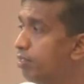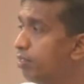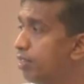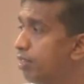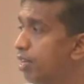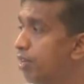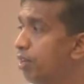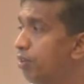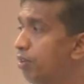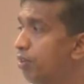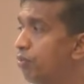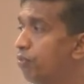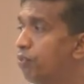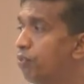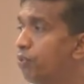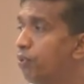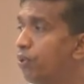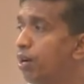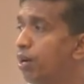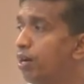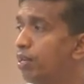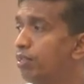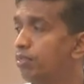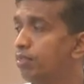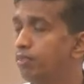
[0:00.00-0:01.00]
and
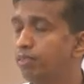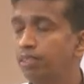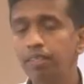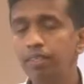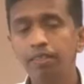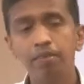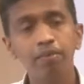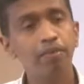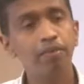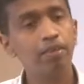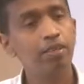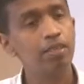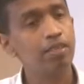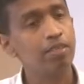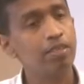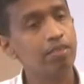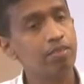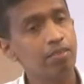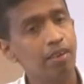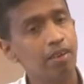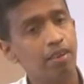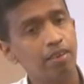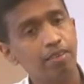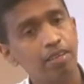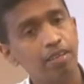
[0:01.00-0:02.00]
forecasting.
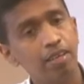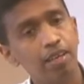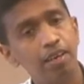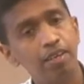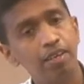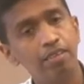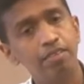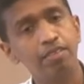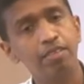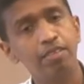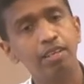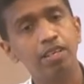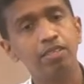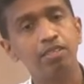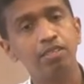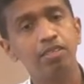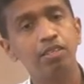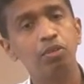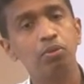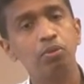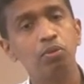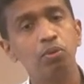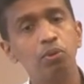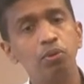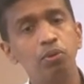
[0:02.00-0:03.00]
Strategy analysis, as I
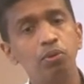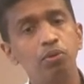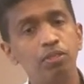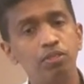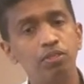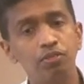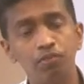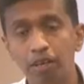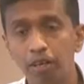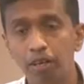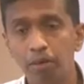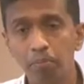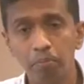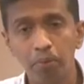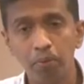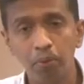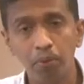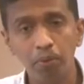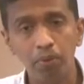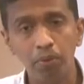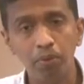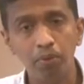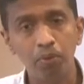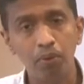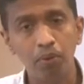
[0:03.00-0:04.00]
told you, is very
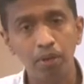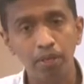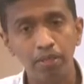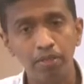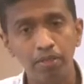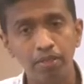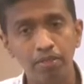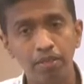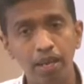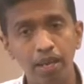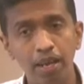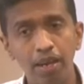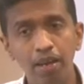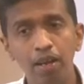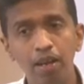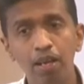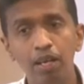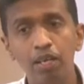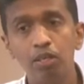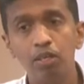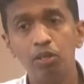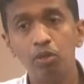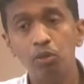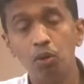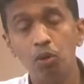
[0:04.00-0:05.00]
important to understand.
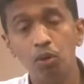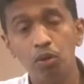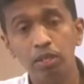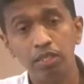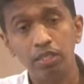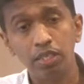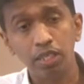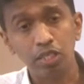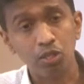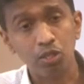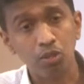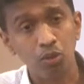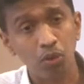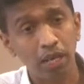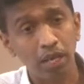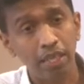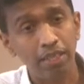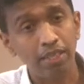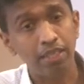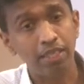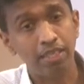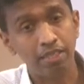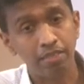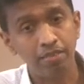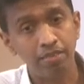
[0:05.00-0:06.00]
Don't just look at
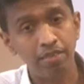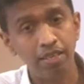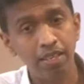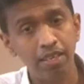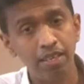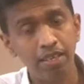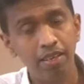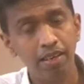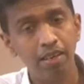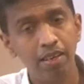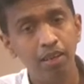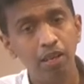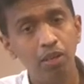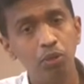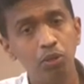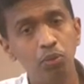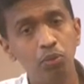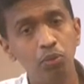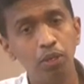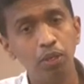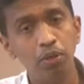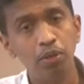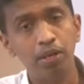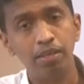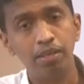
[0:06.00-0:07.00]
the history. You
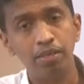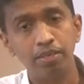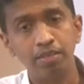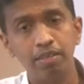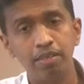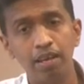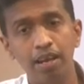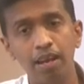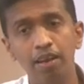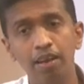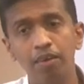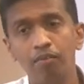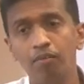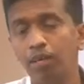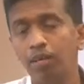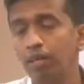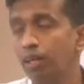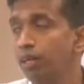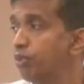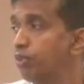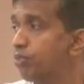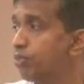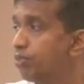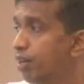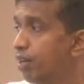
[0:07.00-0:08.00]
need to understand what
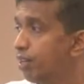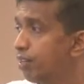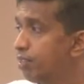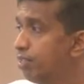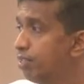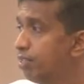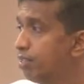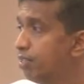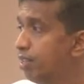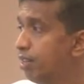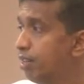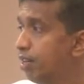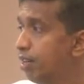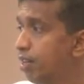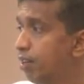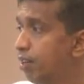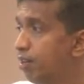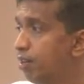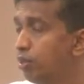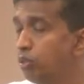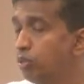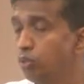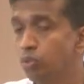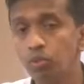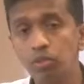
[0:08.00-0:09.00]
kind of strategies they are
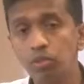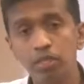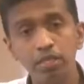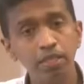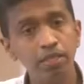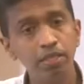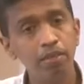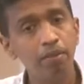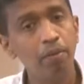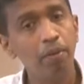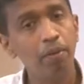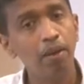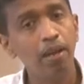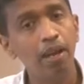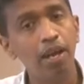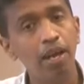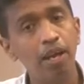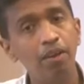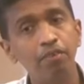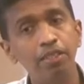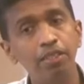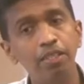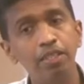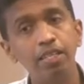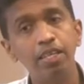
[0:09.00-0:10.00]
using
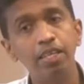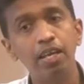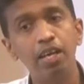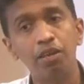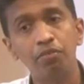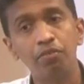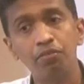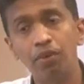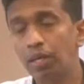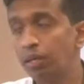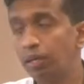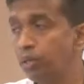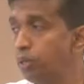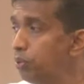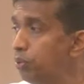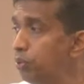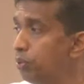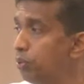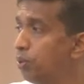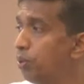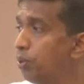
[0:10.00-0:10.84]
and whether they are effective.